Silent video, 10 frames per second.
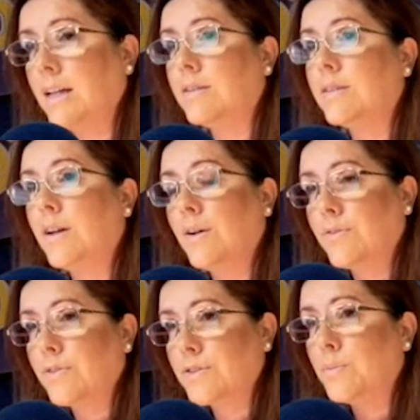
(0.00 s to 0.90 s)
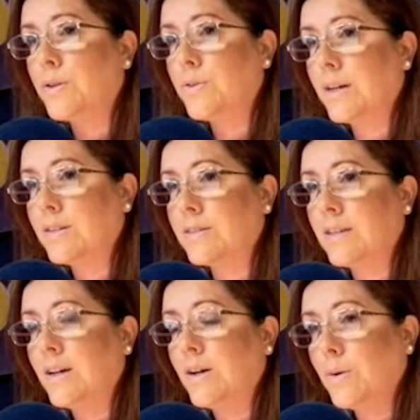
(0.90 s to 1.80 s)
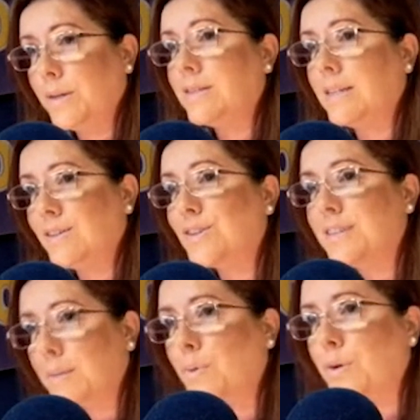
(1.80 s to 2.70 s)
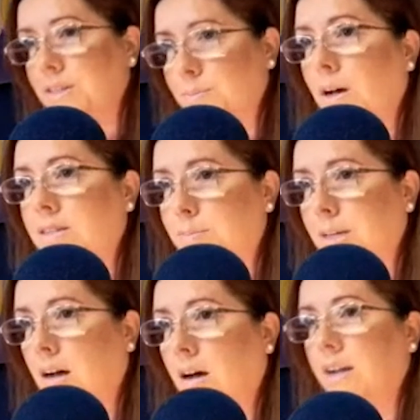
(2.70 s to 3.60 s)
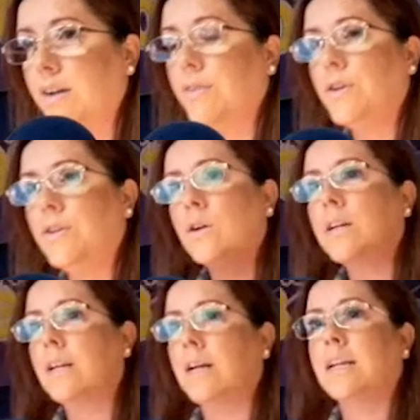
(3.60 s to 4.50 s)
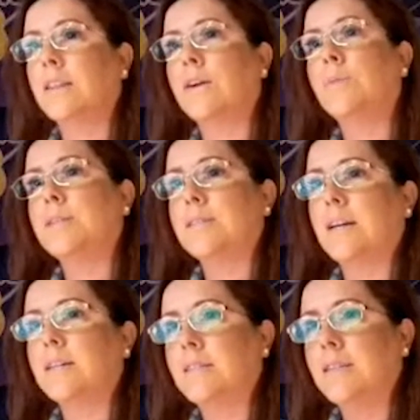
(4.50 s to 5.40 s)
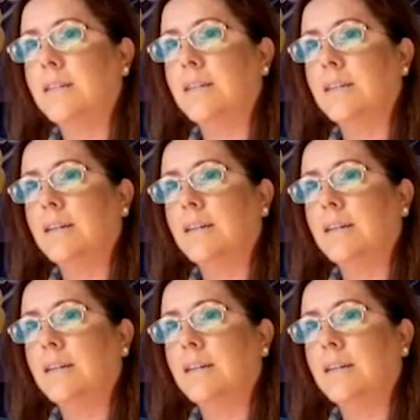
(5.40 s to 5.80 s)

And for someone who has obesity, their set point is possibly higher if you look at it like a thermostat.